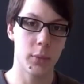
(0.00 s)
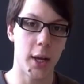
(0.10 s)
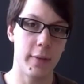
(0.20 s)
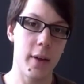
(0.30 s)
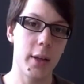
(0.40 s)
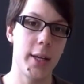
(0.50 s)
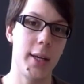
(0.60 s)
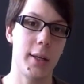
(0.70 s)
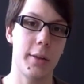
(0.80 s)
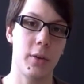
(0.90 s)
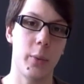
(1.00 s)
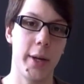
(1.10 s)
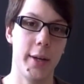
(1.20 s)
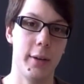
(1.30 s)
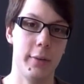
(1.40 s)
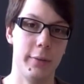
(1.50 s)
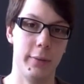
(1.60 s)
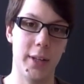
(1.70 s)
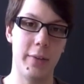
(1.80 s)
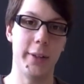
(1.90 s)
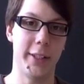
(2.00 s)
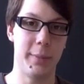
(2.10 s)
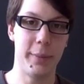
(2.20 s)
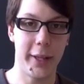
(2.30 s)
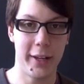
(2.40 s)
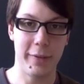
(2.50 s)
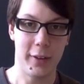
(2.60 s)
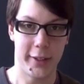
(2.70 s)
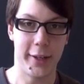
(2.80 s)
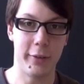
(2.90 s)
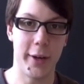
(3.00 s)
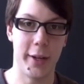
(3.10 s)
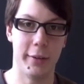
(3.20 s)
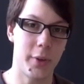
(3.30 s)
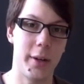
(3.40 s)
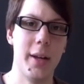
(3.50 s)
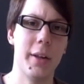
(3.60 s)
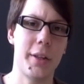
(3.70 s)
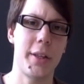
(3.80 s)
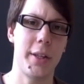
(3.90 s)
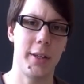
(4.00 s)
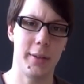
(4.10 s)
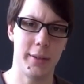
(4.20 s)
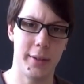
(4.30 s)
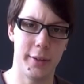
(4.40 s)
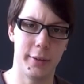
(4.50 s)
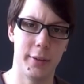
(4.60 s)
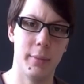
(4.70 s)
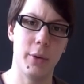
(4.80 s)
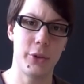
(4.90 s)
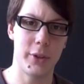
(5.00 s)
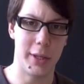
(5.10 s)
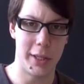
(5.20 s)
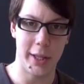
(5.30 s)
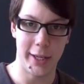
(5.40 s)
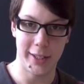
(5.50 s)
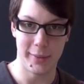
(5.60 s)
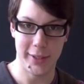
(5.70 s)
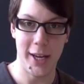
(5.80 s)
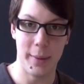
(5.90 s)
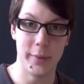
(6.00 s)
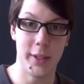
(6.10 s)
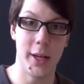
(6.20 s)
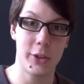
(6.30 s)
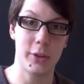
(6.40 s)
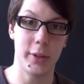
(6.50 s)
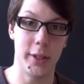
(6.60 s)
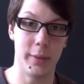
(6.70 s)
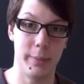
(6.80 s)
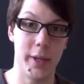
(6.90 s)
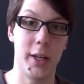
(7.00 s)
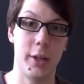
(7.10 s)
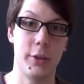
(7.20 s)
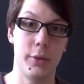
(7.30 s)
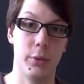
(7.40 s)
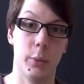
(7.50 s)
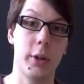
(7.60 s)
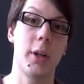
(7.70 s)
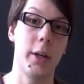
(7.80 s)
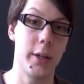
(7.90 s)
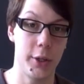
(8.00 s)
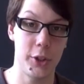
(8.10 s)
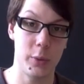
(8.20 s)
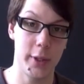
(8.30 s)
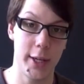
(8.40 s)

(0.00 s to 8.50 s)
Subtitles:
And validating is a way of leveling the playing field, getting rid of unhealthy, emotions like contempt and actually beginning to work on the issue at